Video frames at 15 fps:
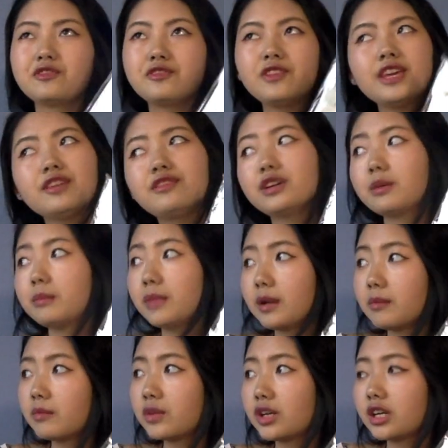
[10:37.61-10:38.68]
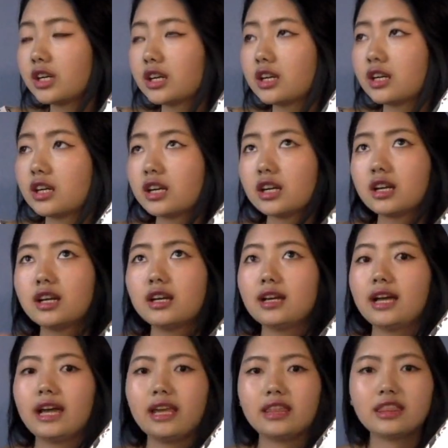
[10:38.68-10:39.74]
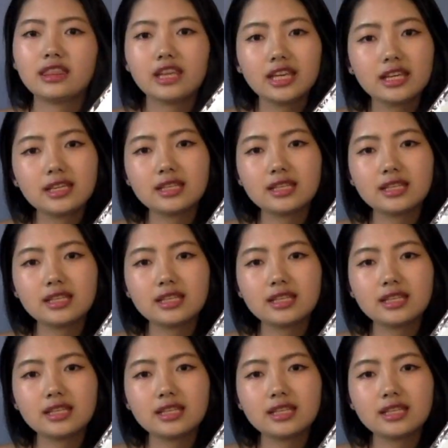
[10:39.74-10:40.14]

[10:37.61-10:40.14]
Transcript: favorite member, I think,